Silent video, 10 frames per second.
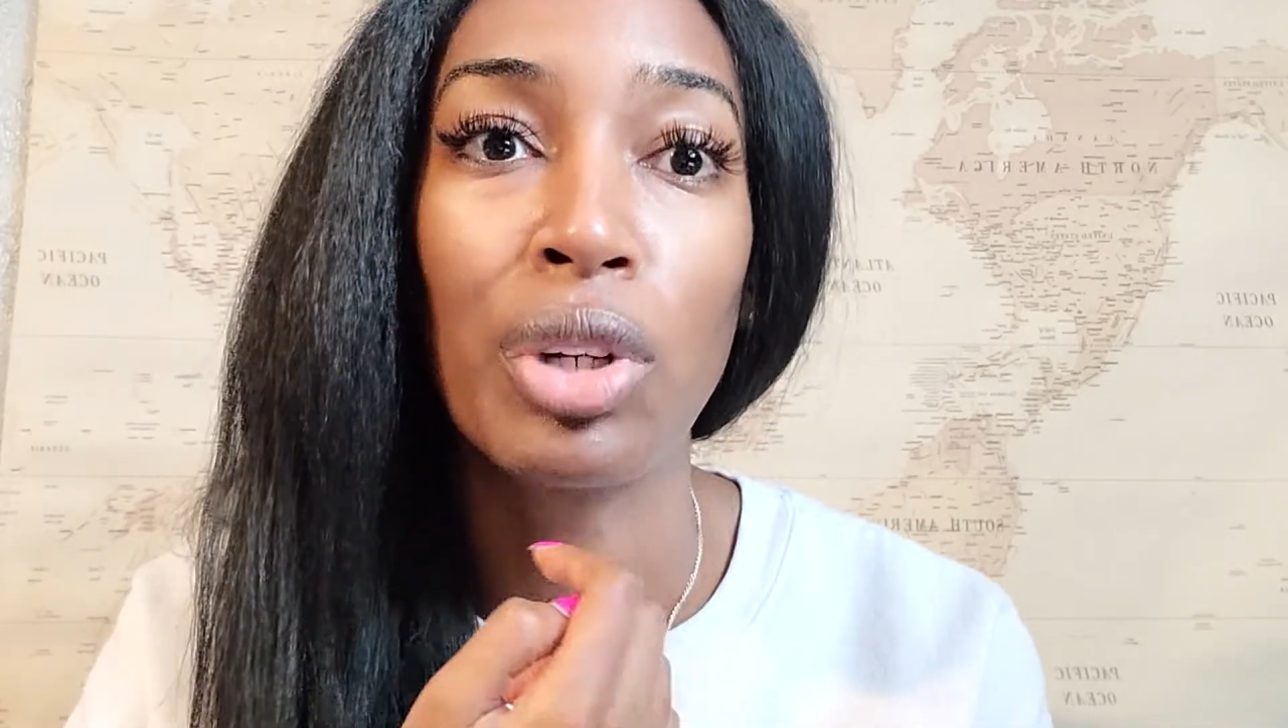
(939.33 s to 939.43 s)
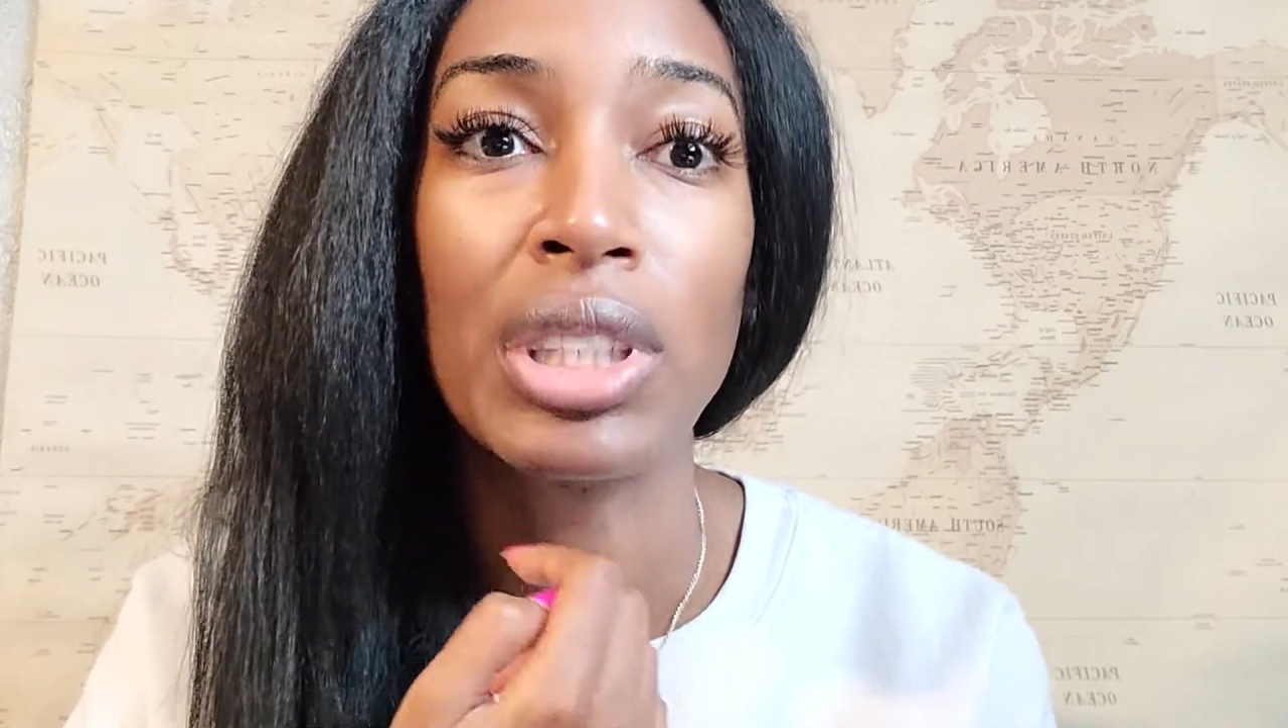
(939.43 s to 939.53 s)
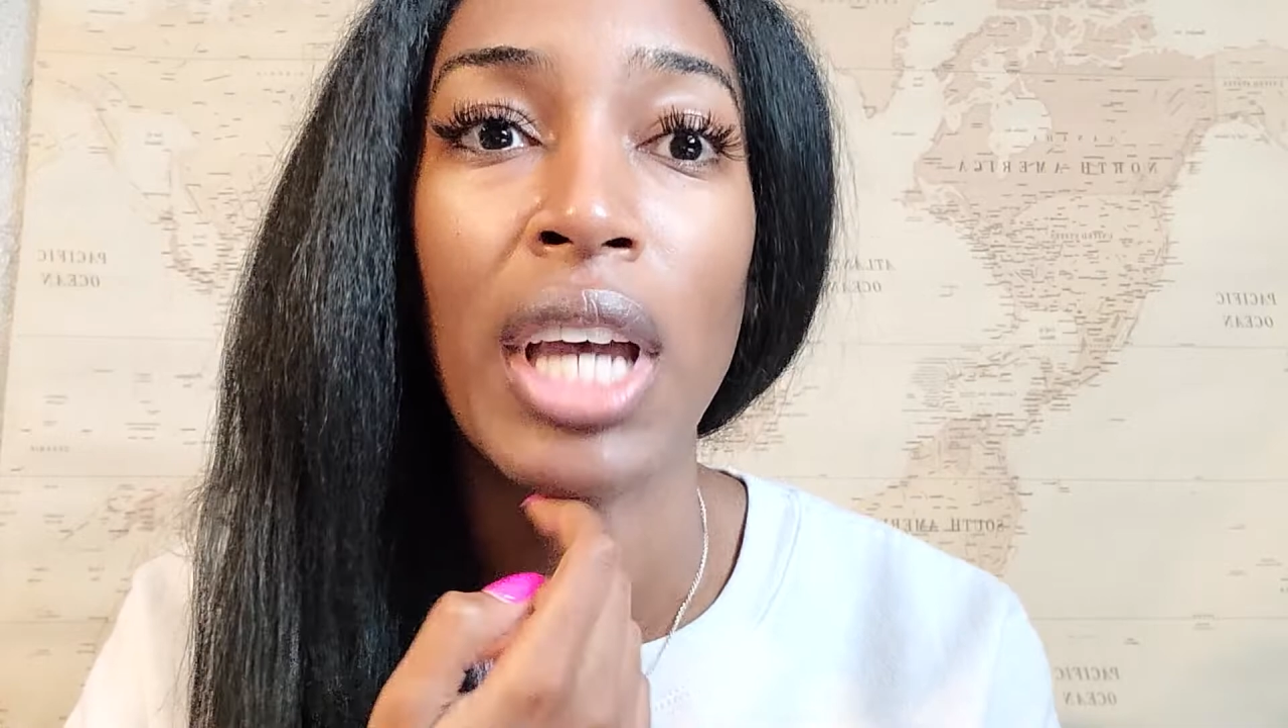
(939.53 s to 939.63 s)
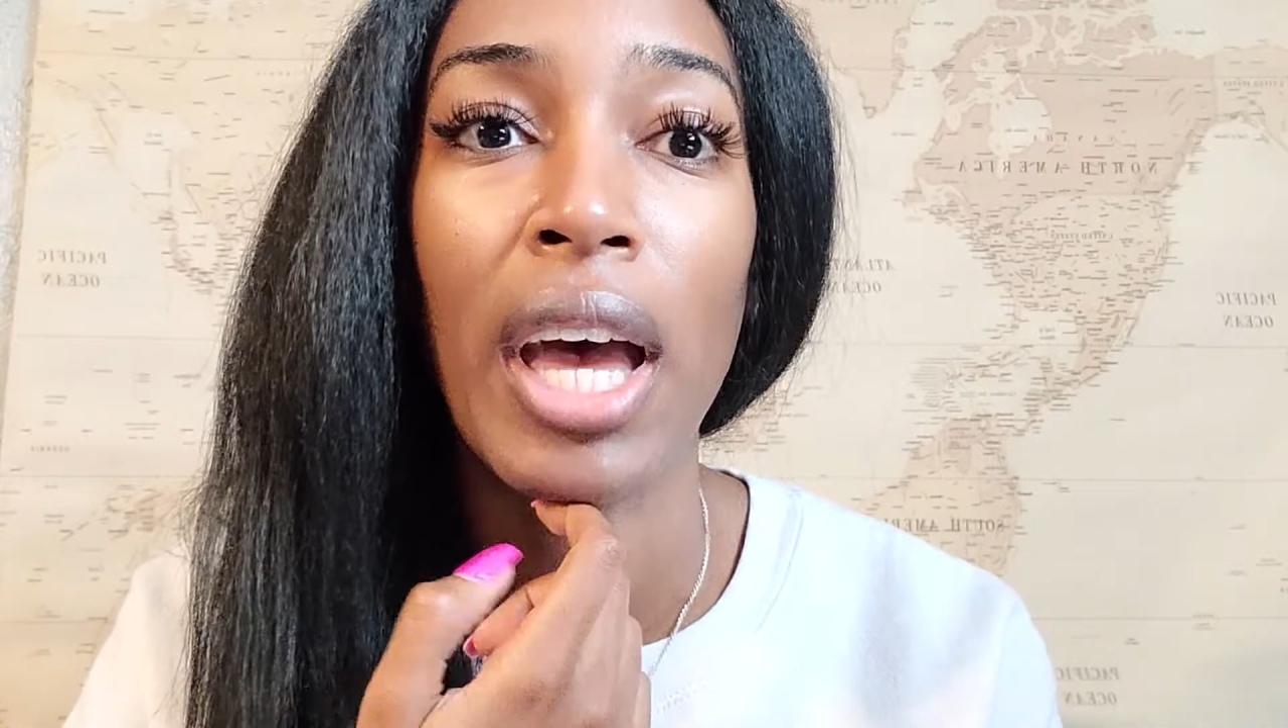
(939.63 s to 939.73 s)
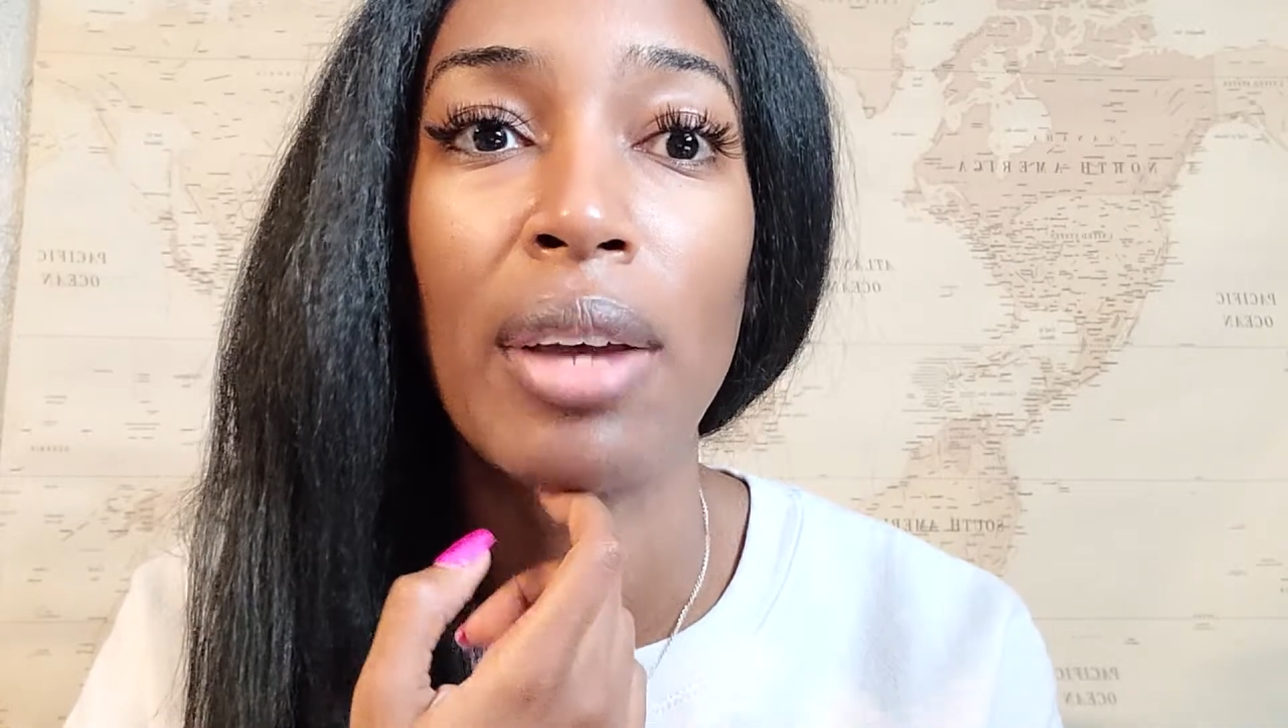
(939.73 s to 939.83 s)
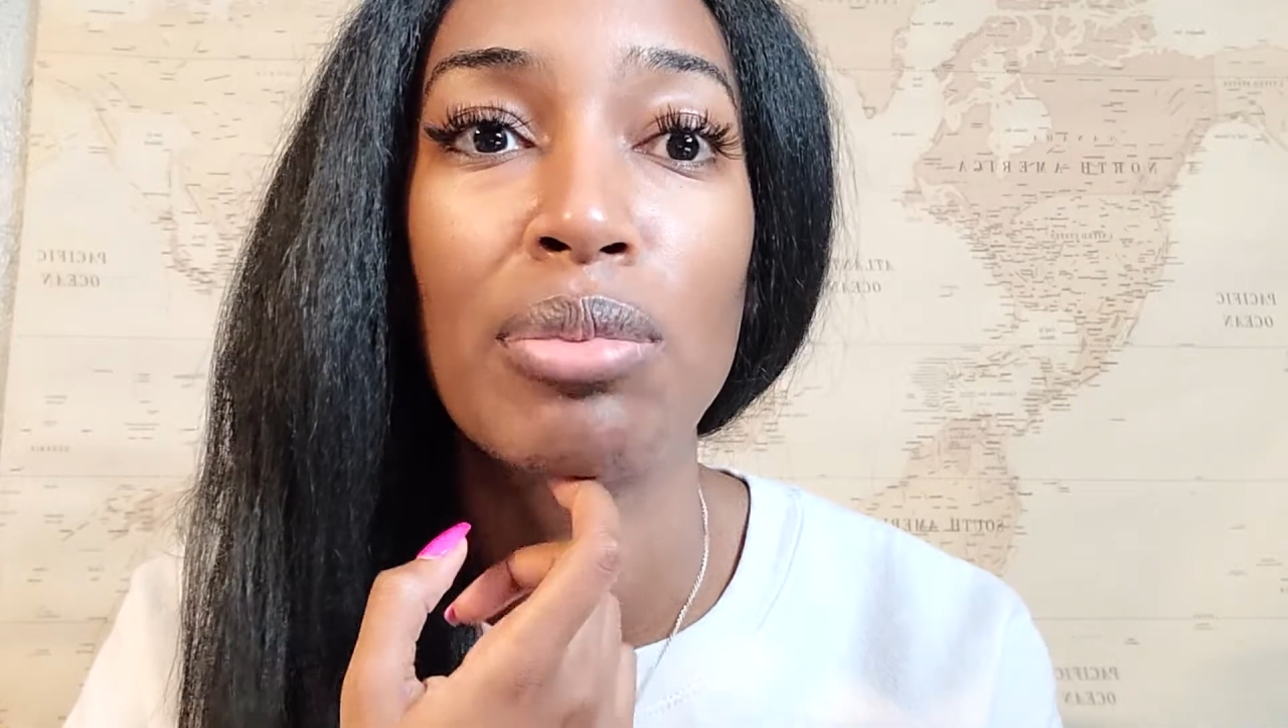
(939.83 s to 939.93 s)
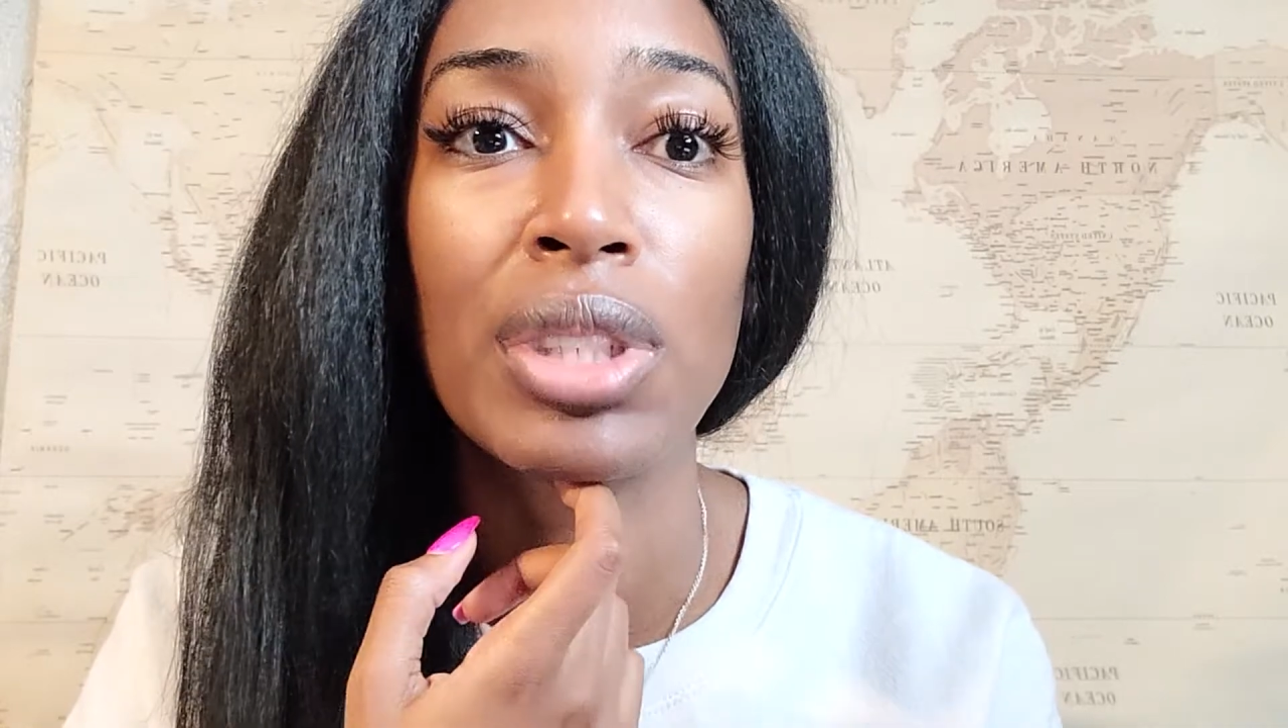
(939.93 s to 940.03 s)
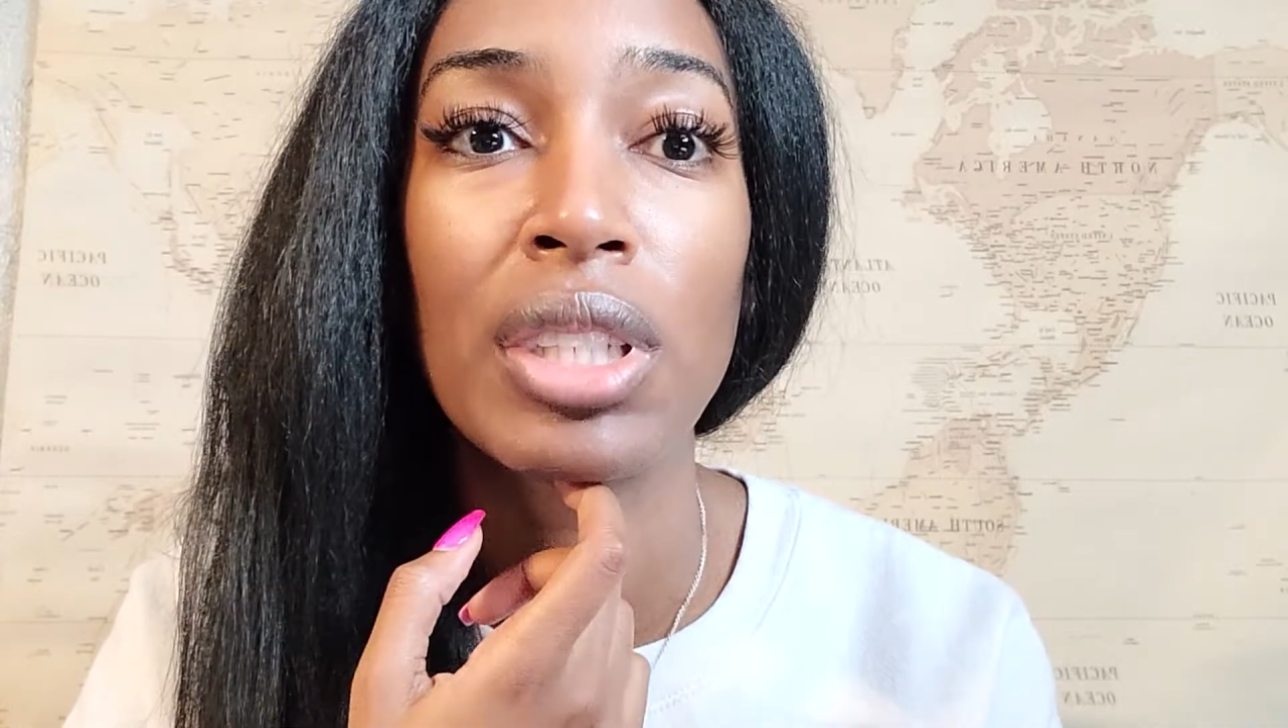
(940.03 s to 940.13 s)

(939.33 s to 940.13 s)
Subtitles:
more times.